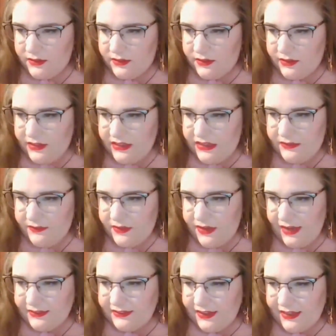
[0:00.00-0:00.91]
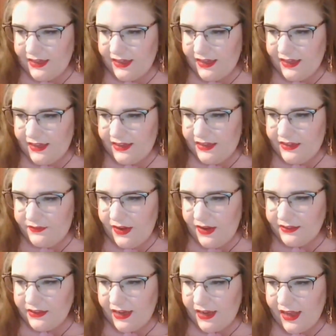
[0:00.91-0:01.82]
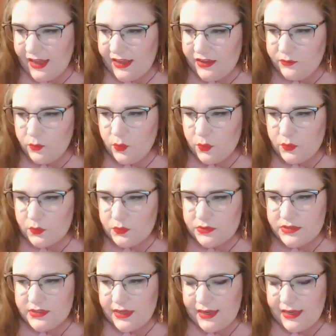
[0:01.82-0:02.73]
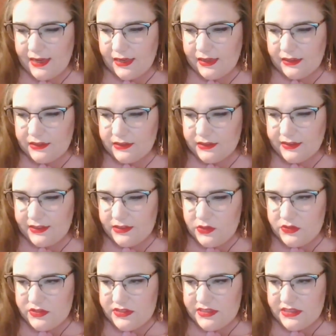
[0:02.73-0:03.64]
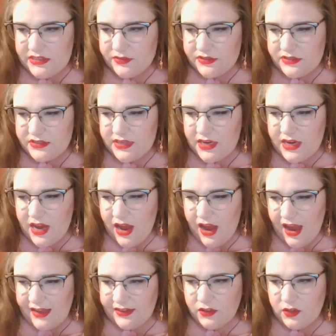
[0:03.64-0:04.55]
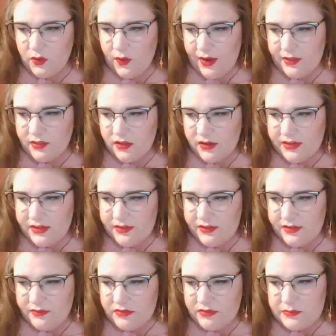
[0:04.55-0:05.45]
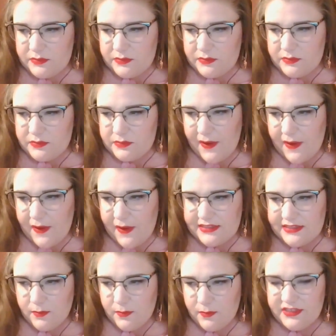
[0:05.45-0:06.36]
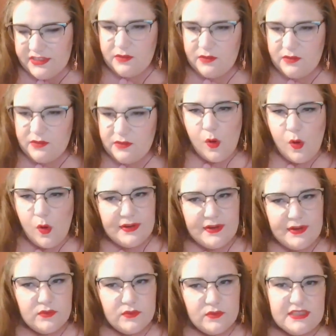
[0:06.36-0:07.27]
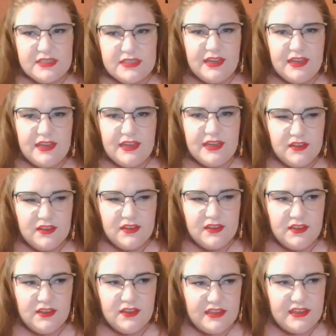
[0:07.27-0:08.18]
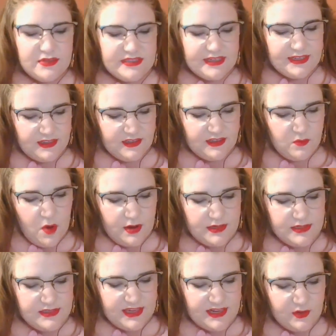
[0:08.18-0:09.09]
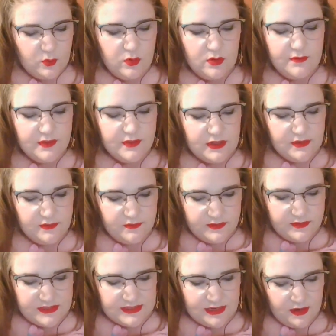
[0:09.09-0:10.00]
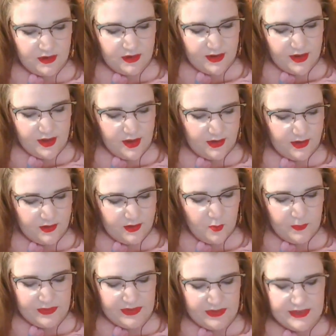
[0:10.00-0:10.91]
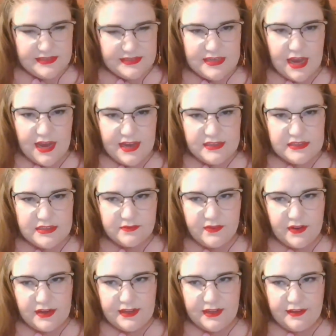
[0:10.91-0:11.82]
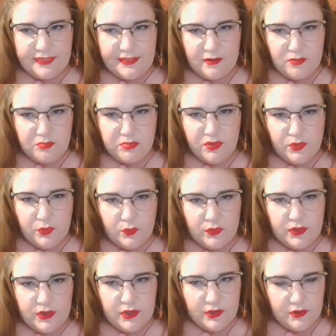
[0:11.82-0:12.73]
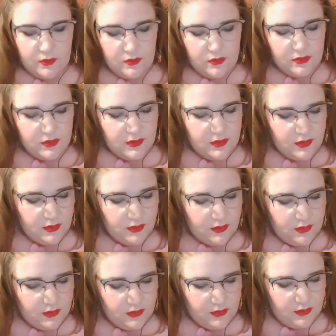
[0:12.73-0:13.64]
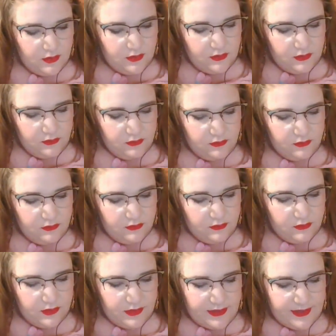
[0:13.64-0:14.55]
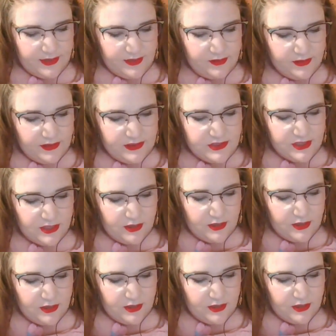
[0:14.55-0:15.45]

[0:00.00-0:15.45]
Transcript: he even had like a head wound, and like you could see that was, I don't know how long he was passed out, but then he woke up and it was like the Walking Dead equivalent of Viserion opening his eyes and finding out they were blue, you know? Like he's like, I'm